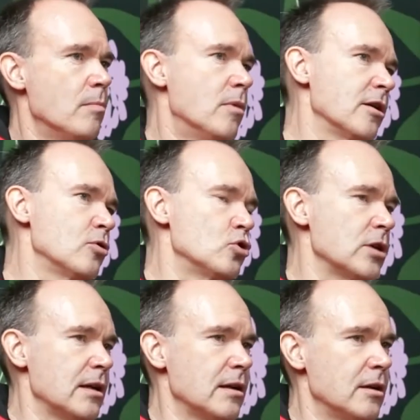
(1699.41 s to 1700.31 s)
Markus
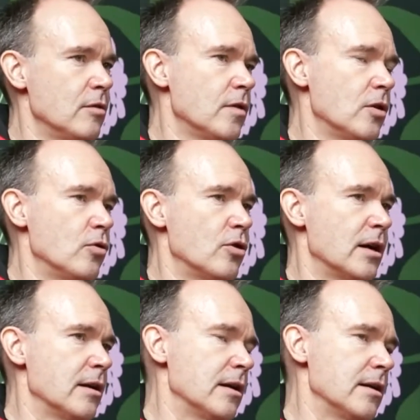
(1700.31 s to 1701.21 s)
and the founder
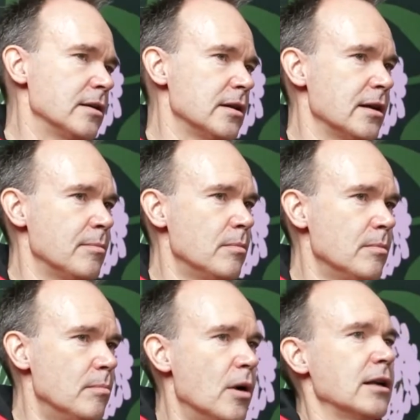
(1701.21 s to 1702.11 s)
and
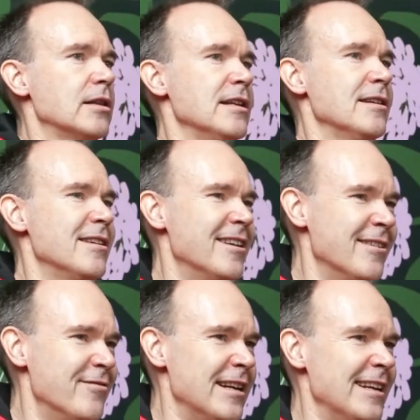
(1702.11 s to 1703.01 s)
Martin
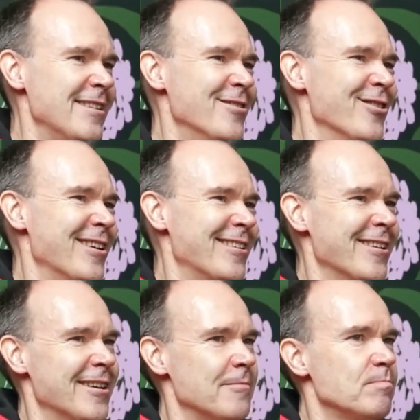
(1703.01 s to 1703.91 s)

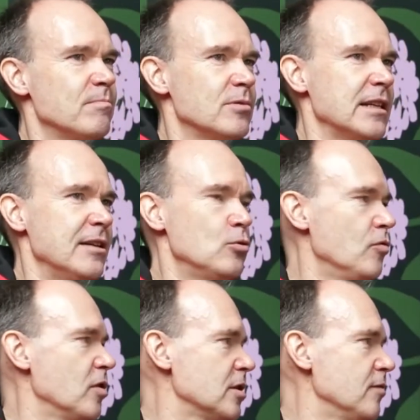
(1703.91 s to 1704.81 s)
Willig, say in
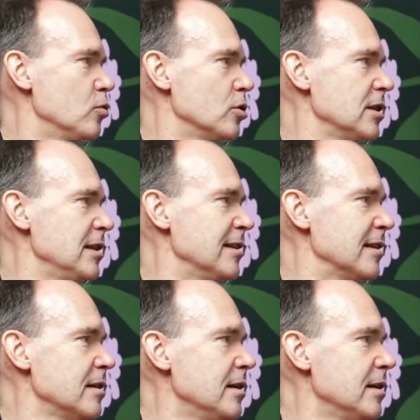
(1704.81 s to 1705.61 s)
2014 that,